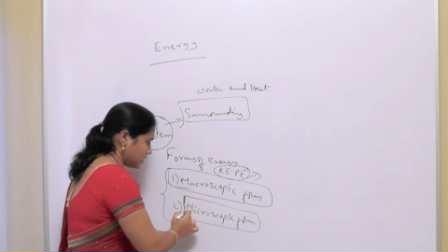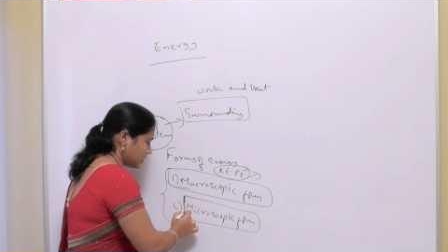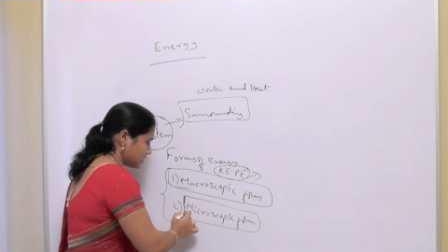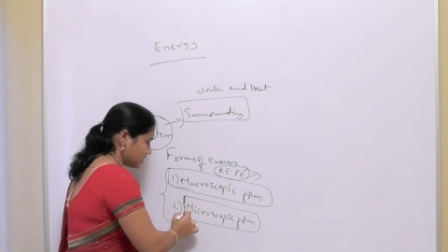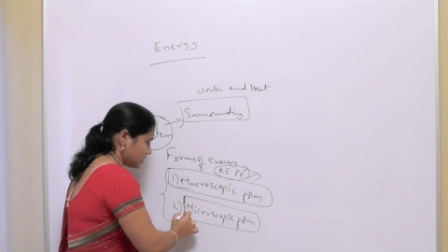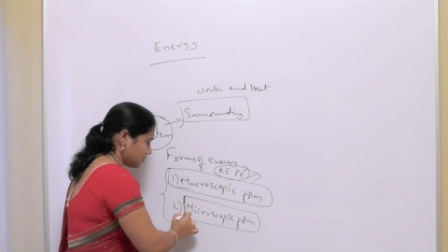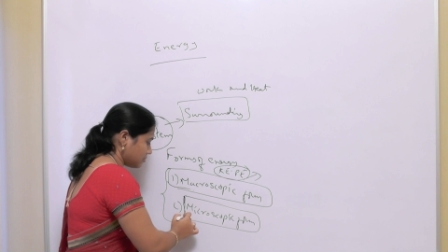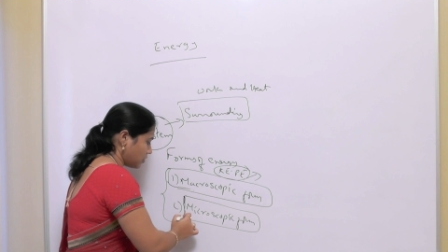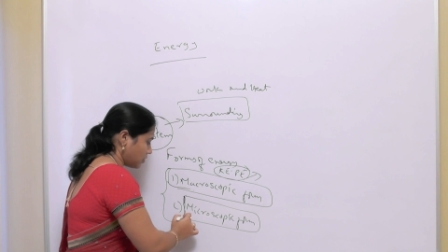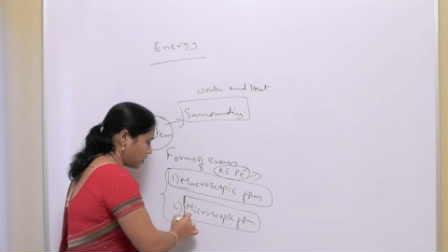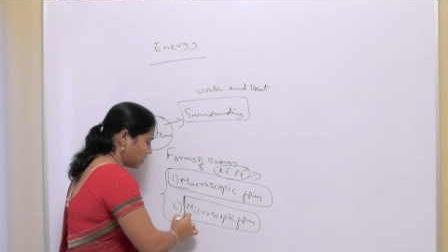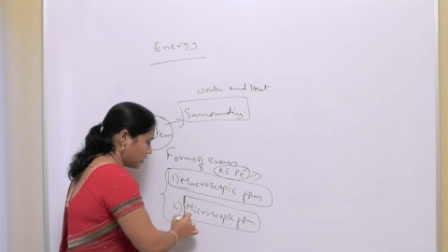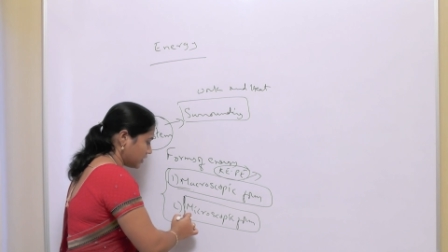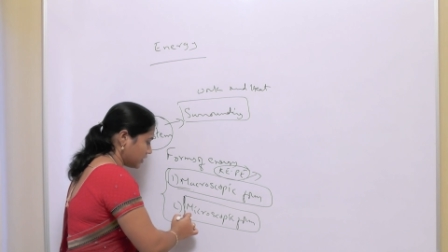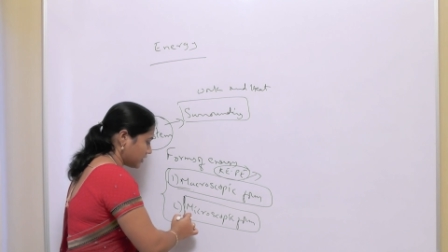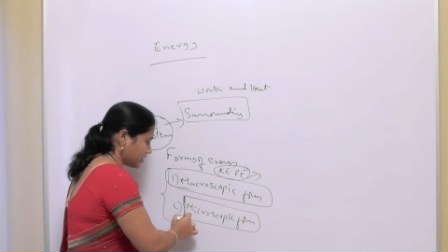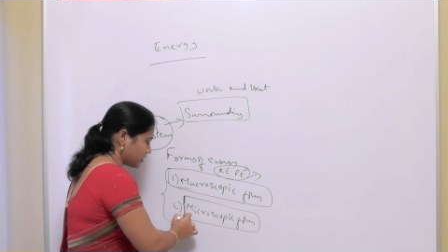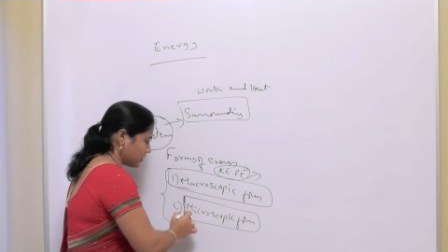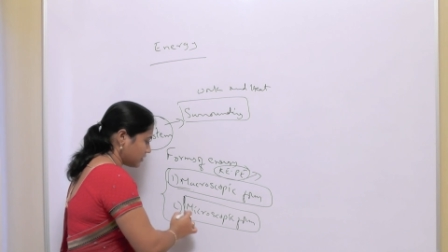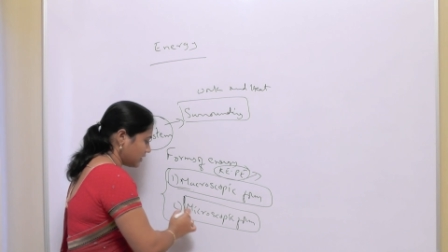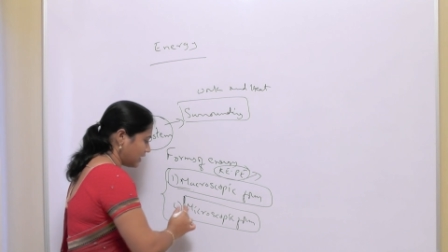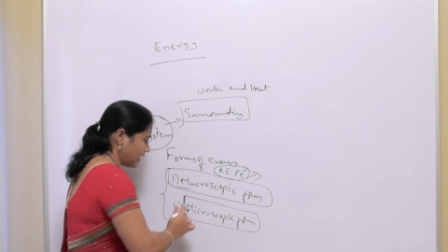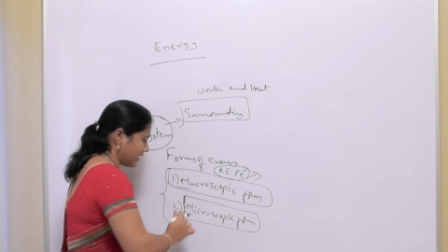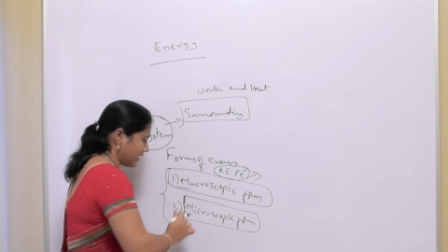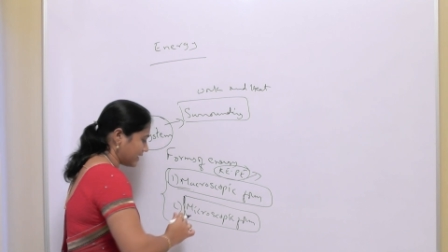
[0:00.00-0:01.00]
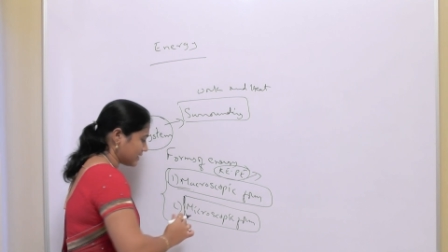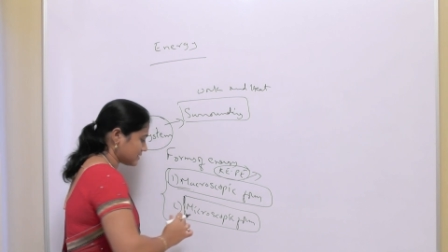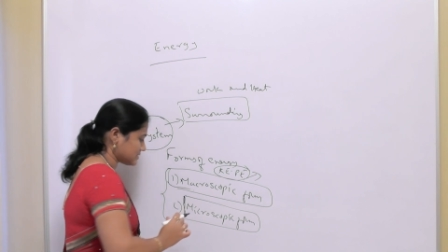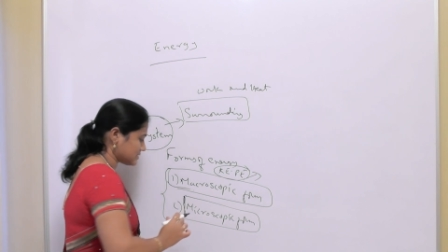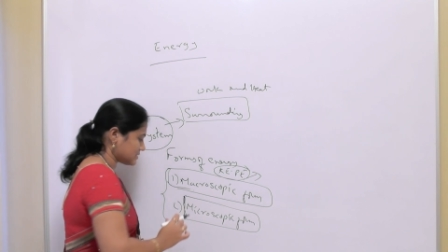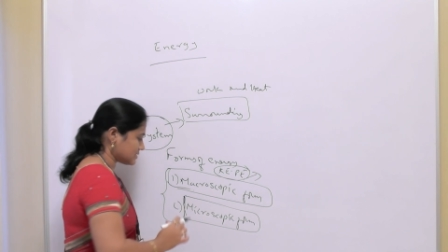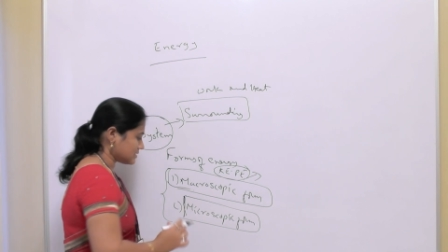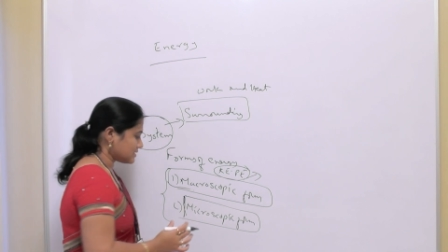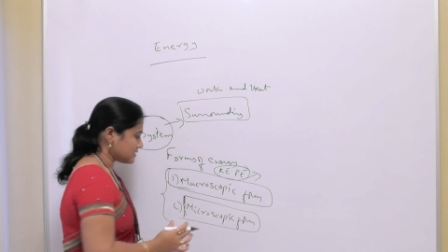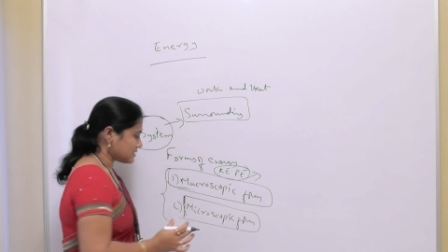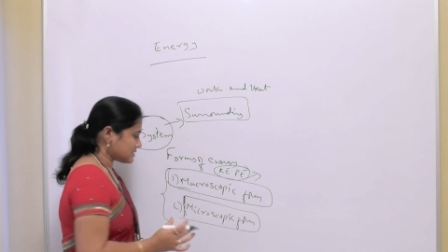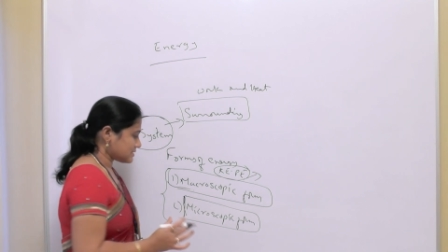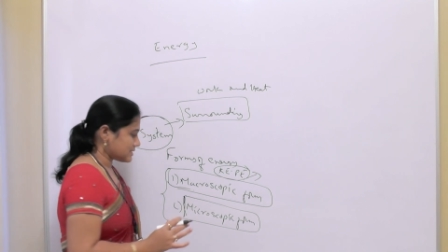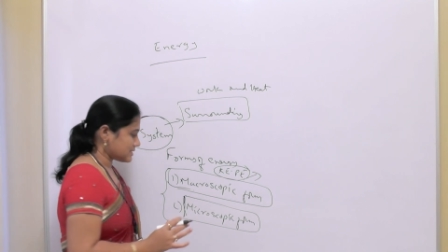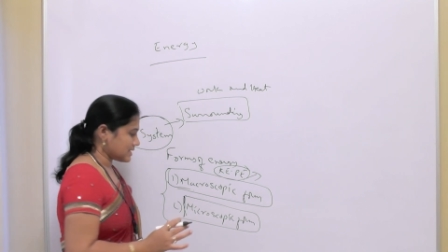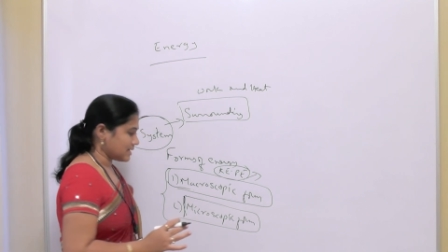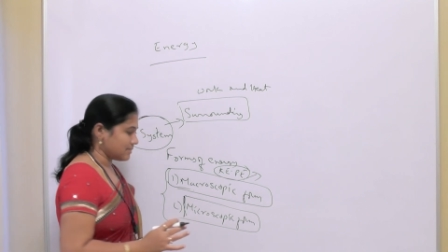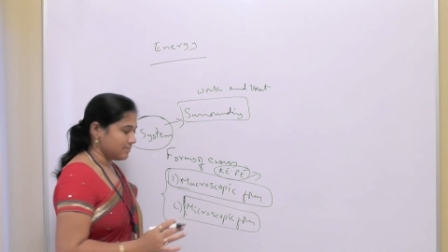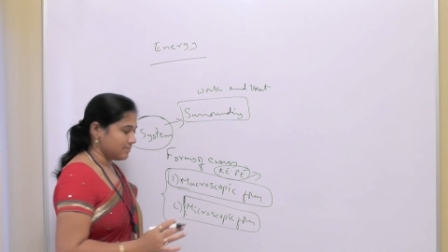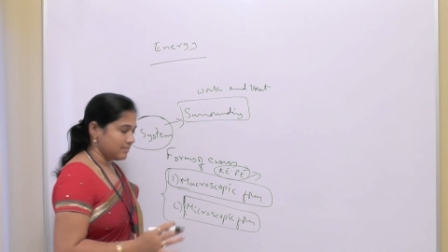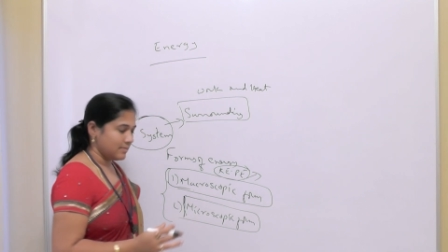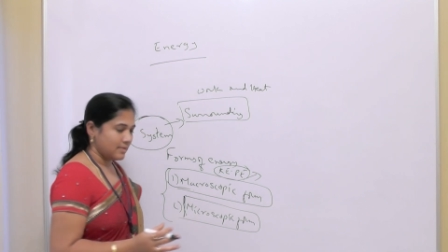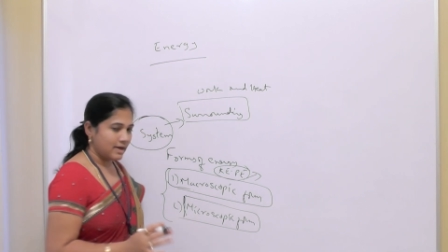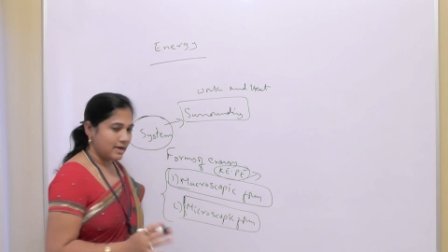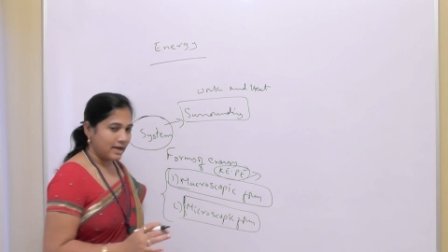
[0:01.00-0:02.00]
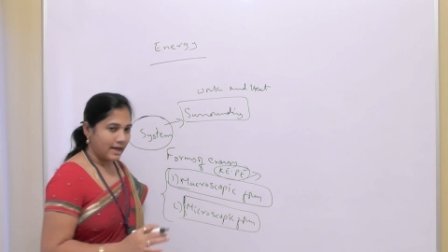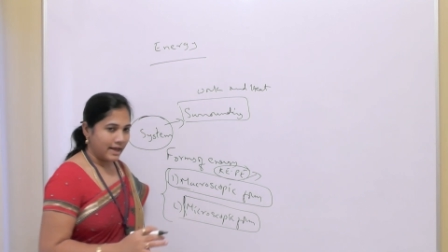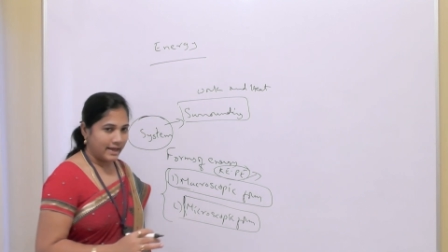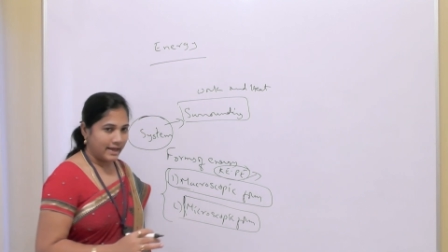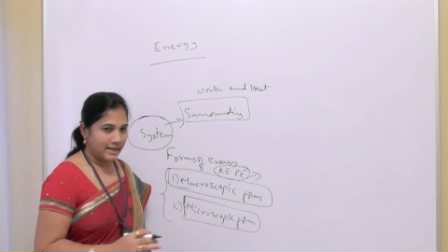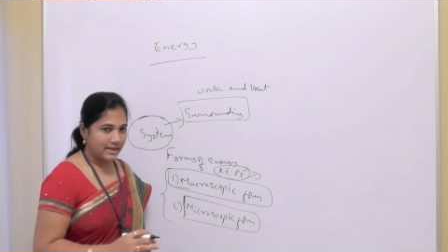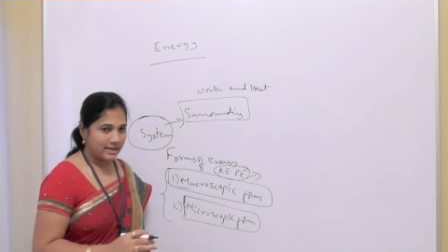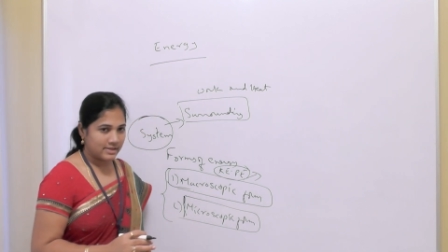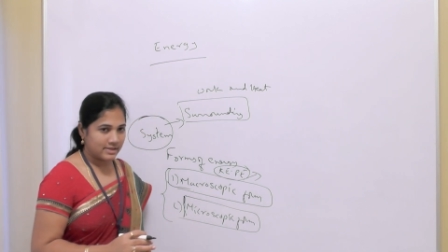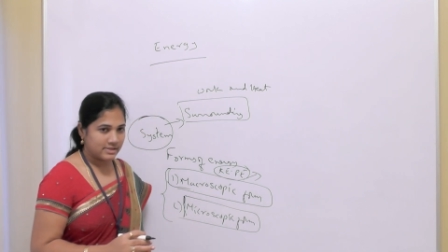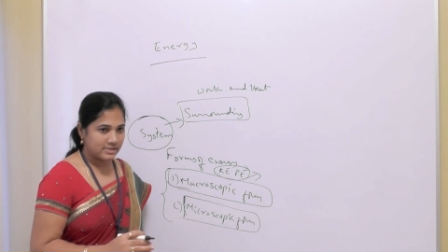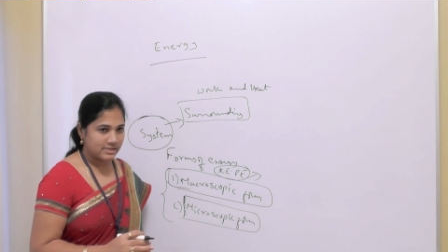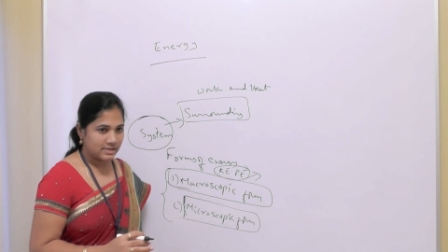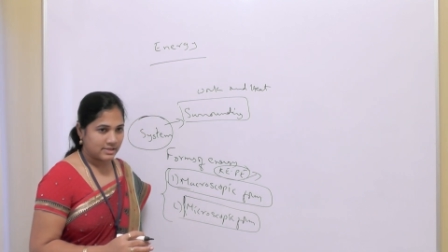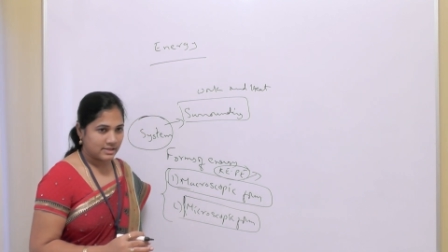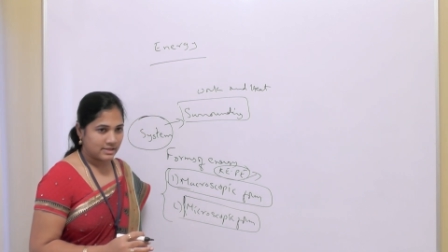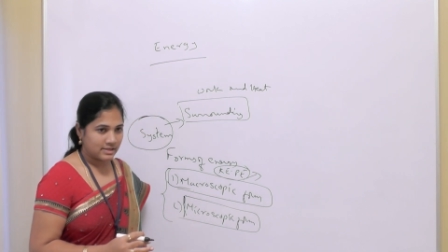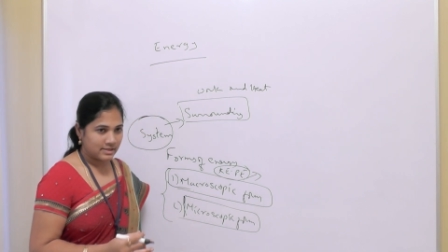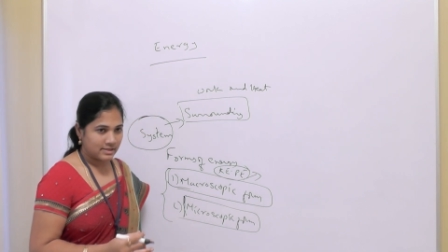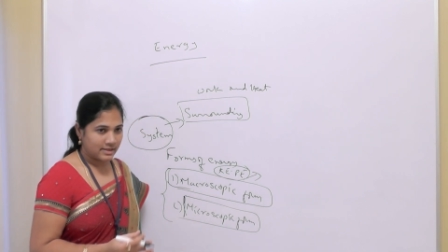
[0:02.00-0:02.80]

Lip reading: the molecule has some energy.